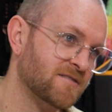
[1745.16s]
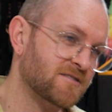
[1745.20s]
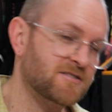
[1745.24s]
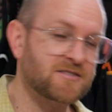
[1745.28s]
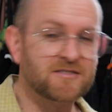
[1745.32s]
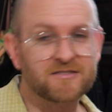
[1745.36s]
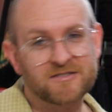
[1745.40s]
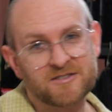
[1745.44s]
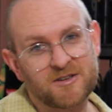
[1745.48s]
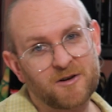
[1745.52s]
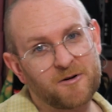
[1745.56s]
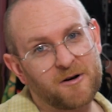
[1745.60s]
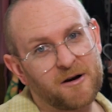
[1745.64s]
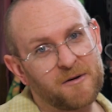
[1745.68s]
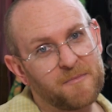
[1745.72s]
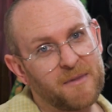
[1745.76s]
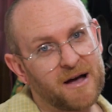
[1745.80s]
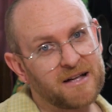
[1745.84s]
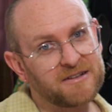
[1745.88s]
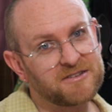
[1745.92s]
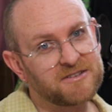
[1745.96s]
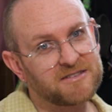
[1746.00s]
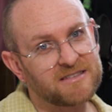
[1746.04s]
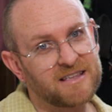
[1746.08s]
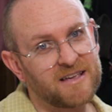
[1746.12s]
And so I
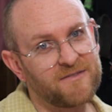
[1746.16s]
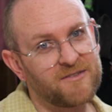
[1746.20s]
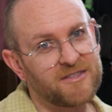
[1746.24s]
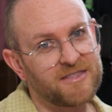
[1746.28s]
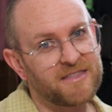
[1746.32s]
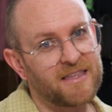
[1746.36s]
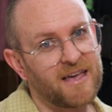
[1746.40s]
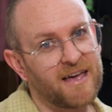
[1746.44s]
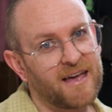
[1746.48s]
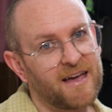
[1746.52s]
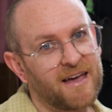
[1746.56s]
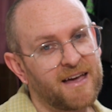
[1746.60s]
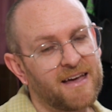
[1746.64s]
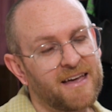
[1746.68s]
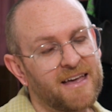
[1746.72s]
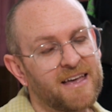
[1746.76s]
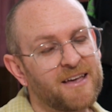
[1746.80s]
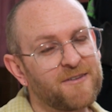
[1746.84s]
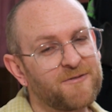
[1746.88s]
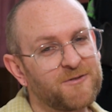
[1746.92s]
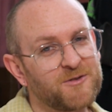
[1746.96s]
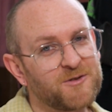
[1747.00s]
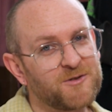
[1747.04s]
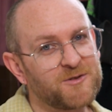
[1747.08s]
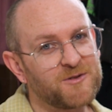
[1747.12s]
might just leave it there.
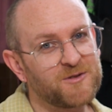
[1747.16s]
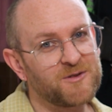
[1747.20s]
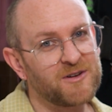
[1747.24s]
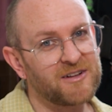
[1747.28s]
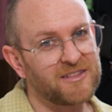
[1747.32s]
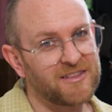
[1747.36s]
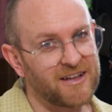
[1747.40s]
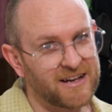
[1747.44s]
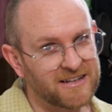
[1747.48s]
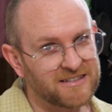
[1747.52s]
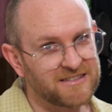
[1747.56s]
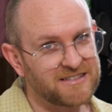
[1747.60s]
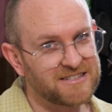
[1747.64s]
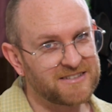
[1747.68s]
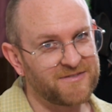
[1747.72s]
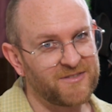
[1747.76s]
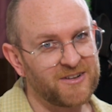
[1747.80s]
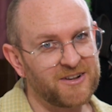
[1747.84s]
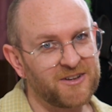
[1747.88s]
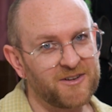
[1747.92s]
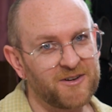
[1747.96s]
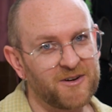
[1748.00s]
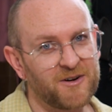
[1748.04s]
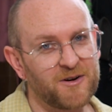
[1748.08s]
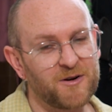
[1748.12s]
If you like this
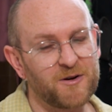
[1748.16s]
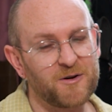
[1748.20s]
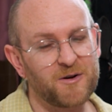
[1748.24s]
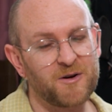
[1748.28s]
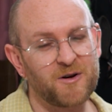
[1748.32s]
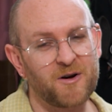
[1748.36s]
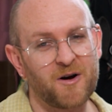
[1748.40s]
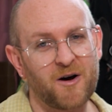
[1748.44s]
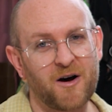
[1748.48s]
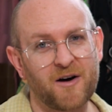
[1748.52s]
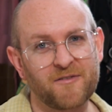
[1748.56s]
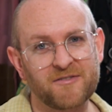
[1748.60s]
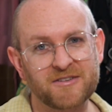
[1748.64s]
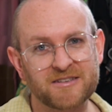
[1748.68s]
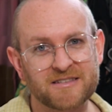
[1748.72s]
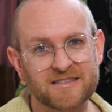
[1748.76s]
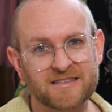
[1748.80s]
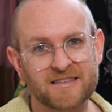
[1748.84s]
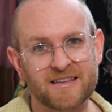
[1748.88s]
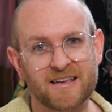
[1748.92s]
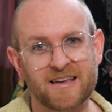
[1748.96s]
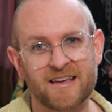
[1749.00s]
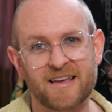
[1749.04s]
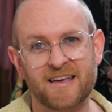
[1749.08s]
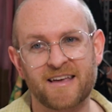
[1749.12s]
video,
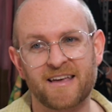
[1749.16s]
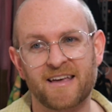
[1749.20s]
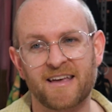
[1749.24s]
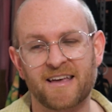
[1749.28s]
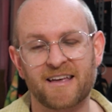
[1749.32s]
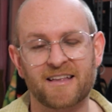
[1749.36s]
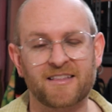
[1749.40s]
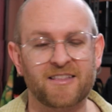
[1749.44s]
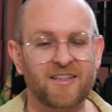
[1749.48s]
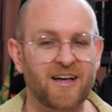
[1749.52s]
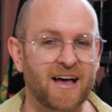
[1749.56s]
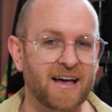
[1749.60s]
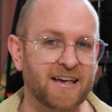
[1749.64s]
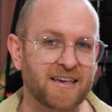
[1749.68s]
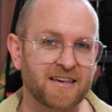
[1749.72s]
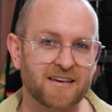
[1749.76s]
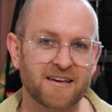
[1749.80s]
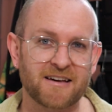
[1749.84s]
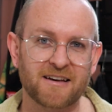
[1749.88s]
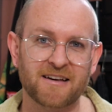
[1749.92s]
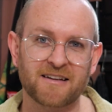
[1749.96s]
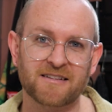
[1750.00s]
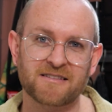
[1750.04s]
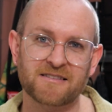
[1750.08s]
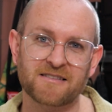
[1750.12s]
obviously like
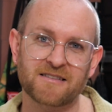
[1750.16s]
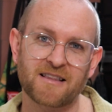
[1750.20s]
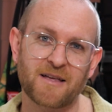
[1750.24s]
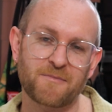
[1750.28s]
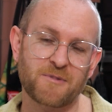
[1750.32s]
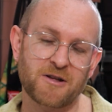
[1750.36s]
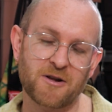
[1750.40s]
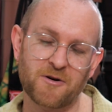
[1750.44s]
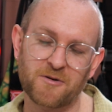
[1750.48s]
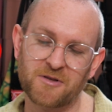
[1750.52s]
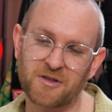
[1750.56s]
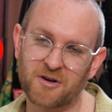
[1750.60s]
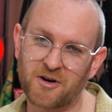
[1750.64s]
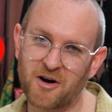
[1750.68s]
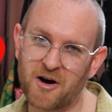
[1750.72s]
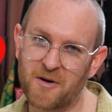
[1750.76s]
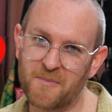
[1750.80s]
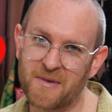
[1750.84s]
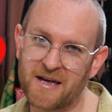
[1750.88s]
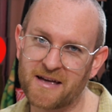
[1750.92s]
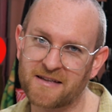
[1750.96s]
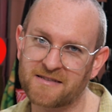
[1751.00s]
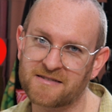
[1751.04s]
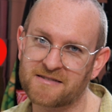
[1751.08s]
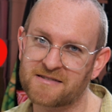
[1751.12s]
it, let me know in the
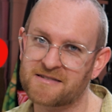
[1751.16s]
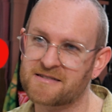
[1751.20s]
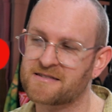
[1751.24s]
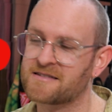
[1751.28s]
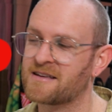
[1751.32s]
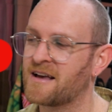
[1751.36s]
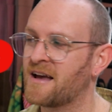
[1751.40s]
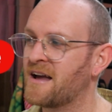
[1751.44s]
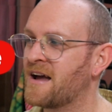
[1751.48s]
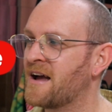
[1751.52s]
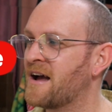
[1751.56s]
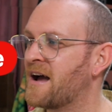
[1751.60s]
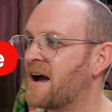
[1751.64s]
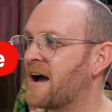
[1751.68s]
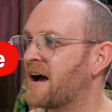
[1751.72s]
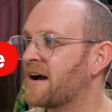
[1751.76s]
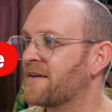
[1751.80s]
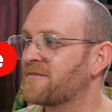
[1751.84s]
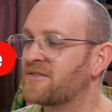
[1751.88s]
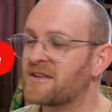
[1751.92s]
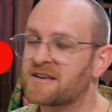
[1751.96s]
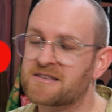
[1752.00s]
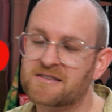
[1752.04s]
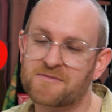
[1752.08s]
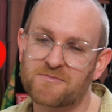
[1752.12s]
comments.
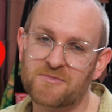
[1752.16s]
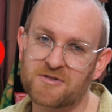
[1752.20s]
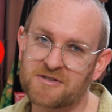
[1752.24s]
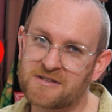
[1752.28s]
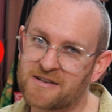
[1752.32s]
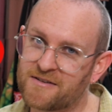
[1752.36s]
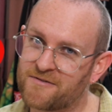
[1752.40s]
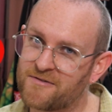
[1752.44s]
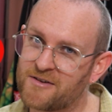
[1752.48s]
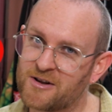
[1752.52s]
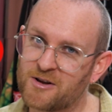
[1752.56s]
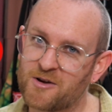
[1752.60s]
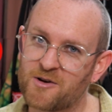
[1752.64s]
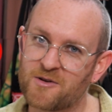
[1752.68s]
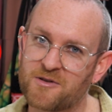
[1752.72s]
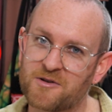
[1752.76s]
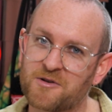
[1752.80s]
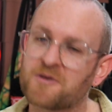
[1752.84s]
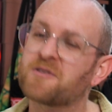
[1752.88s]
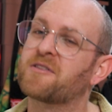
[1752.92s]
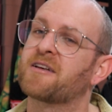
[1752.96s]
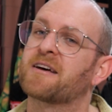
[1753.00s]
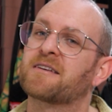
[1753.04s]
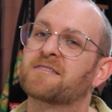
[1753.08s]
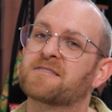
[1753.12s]
If there's a music video that
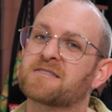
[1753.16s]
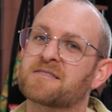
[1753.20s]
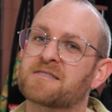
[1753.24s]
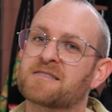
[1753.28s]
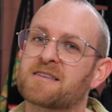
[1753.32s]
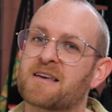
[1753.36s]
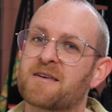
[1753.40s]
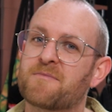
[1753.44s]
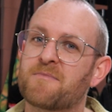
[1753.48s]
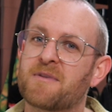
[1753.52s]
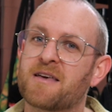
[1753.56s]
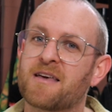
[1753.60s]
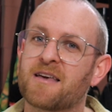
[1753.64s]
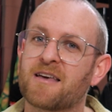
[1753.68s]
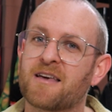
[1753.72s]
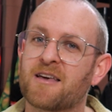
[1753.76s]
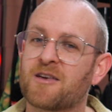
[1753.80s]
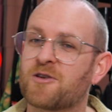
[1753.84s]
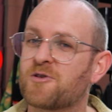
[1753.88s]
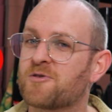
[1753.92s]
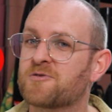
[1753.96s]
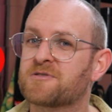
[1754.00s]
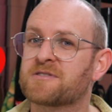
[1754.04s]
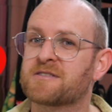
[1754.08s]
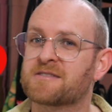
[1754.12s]
you'd like to see me
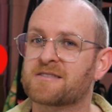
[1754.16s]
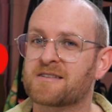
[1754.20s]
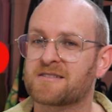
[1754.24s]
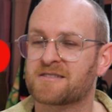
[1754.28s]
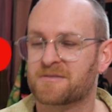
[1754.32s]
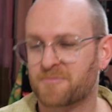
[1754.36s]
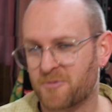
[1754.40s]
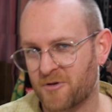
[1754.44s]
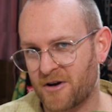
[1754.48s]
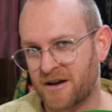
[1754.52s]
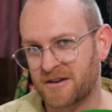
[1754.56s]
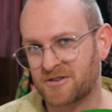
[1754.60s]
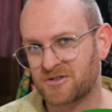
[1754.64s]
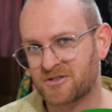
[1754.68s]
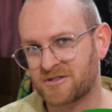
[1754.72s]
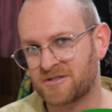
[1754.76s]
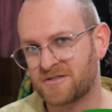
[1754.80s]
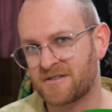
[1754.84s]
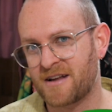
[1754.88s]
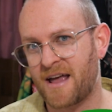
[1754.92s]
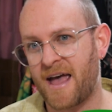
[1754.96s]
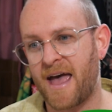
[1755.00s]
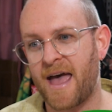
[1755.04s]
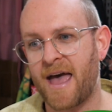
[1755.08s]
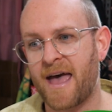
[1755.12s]
use as
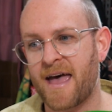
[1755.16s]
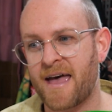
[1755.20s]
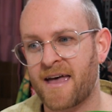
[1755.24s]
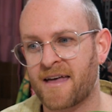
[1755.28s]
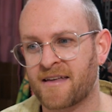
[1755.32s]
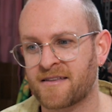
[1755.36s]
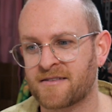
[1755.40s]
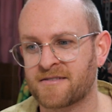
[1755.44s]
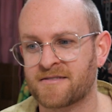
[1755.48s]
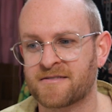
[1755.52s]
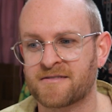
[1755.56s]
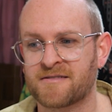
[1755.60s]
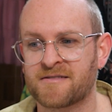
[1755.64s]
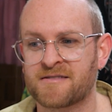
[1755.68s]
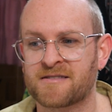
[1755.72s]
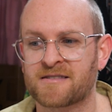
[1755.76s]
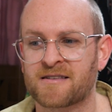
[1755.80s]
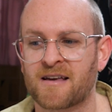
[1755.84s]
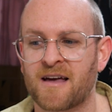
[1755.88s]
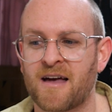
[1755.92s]
inspiration and